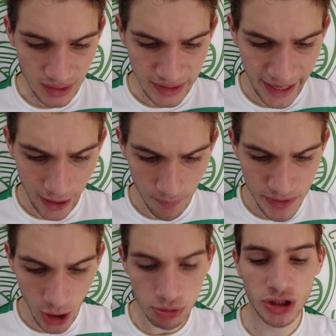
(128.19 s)
Now,
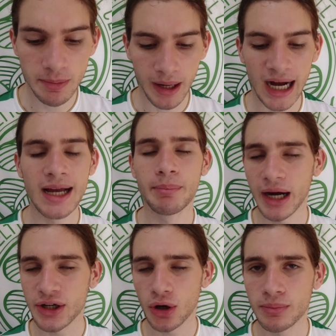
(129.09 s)
the option to buy
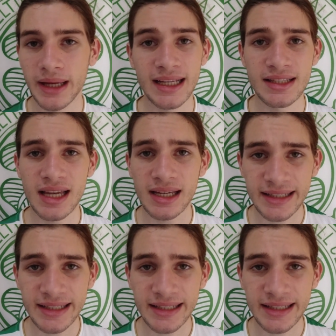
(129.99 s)
by no means